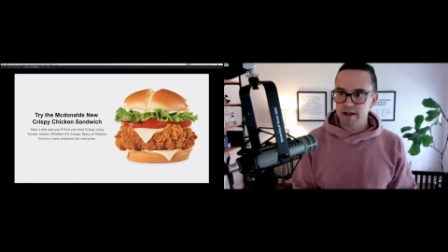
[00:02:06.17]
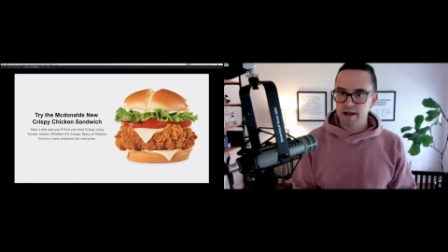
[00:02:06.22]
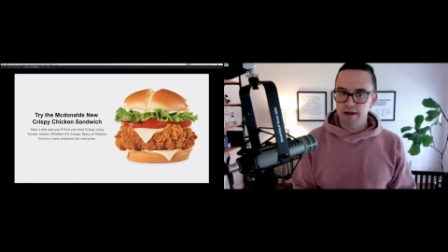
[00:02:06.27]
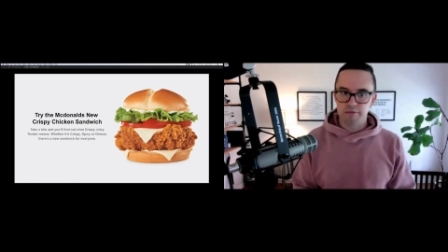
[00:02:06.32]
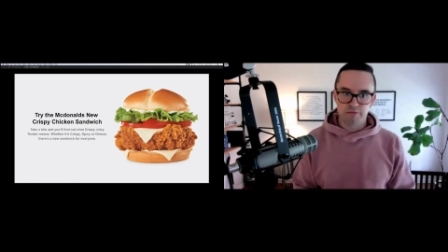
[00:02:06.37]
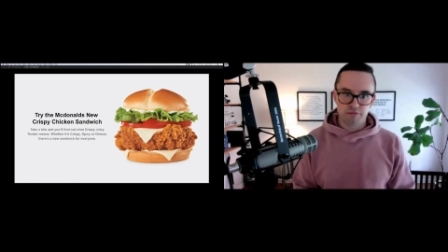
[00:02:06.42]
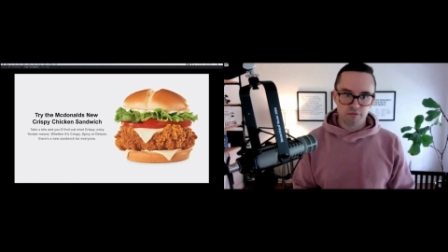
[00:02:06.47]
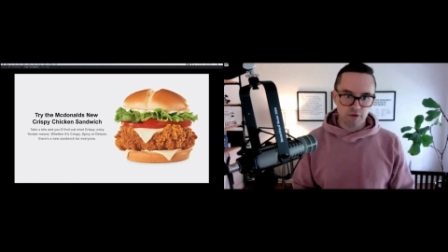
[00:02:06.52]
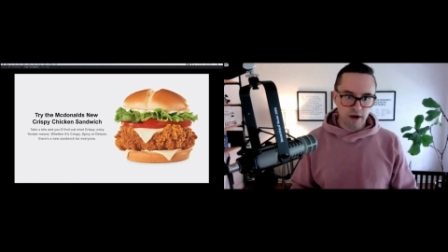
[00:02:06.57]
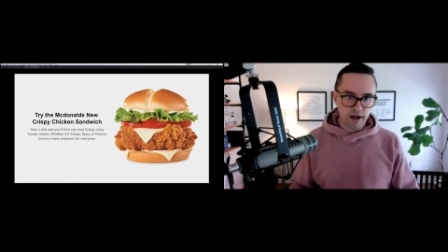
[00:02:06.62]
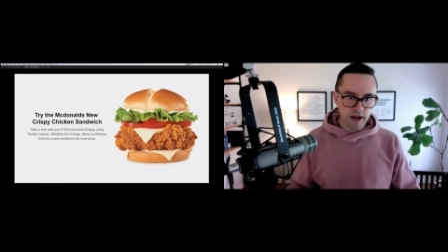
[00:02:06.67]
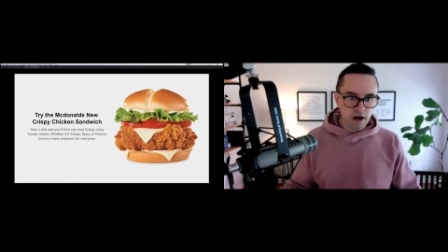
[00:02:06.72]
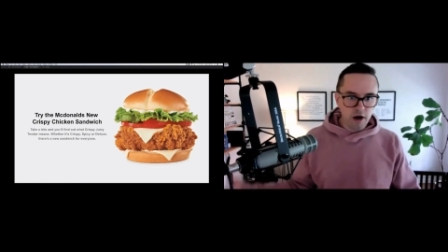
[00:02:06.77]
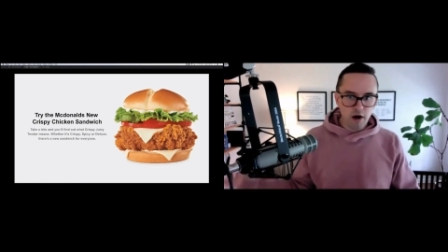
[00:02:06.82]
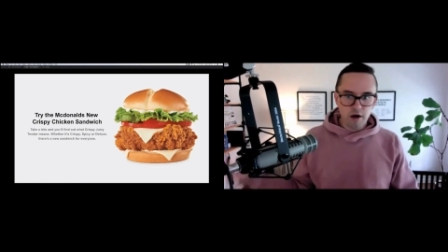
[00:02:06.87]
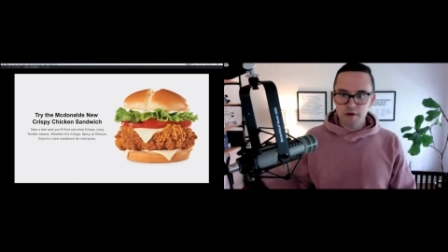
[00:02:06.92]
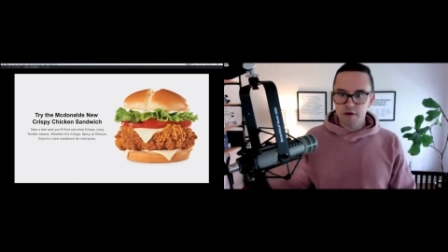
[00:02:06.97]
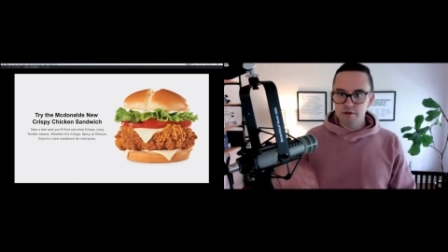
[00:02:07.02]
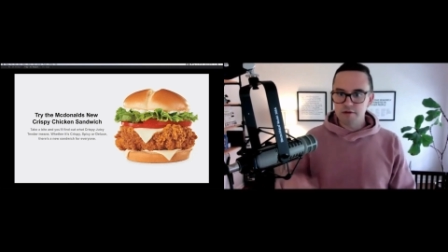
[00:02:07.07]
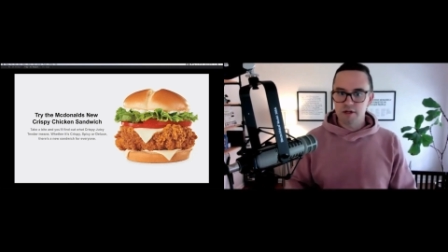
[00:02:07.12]
like bring
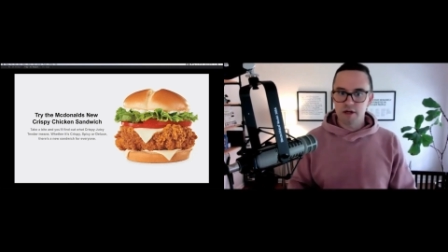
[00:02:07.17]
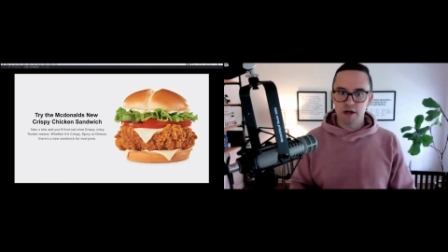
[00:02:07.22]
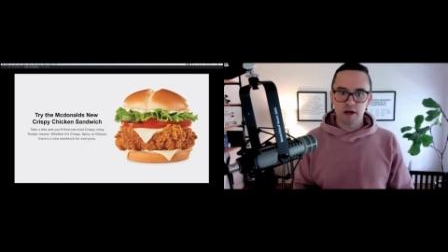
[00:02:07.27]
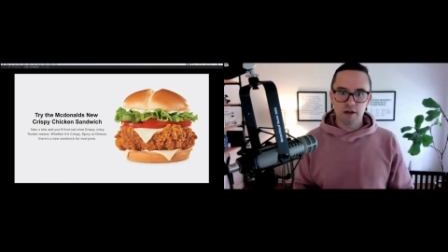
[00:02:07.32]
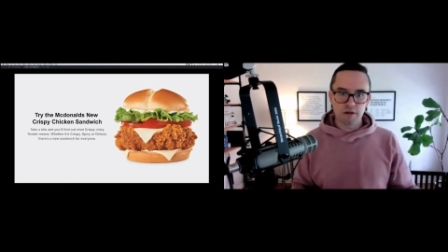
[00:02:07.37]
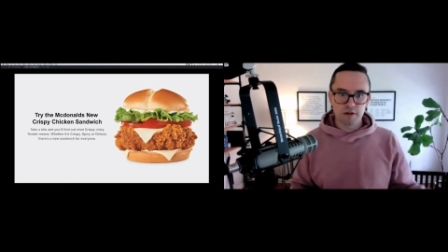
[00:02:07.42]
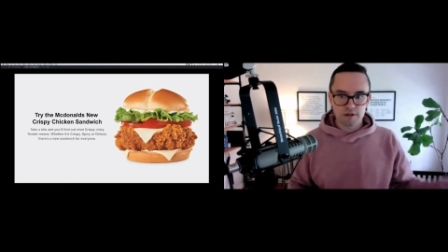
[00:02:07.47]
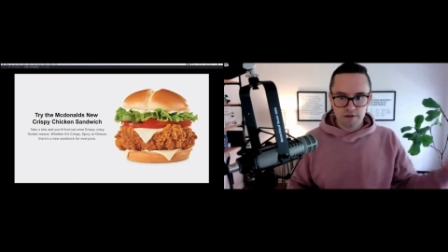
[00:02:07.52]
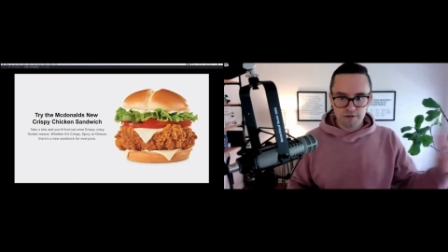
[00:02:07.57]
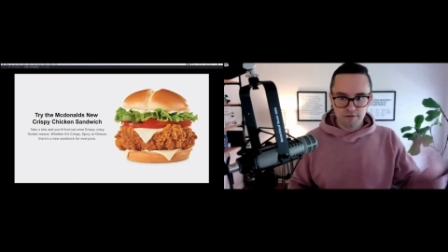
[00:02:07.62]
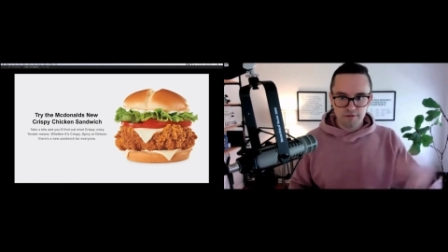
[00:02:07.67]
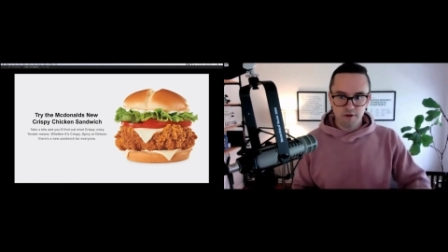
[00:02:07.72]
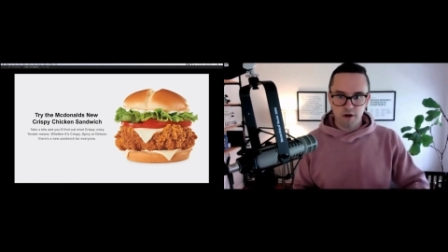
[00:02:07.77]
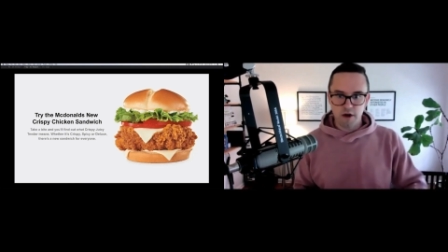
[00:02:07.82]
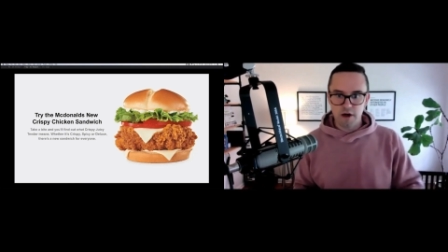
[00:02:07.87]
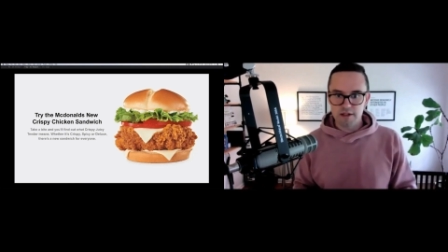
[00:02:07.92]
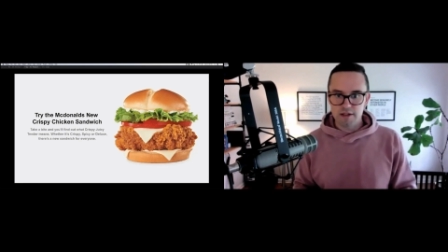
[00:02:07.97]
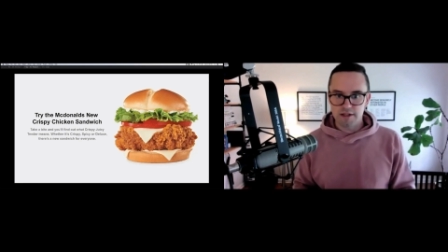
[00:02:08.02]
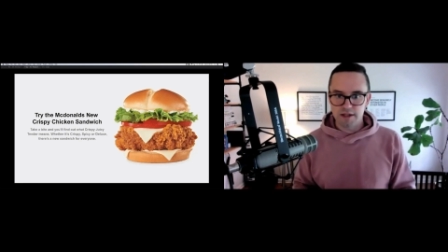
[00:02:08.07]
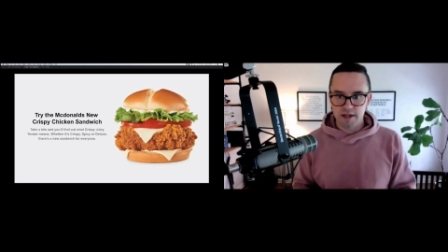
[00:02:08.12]
all those colors and
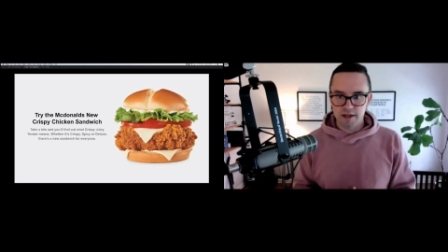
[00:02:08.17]
fonts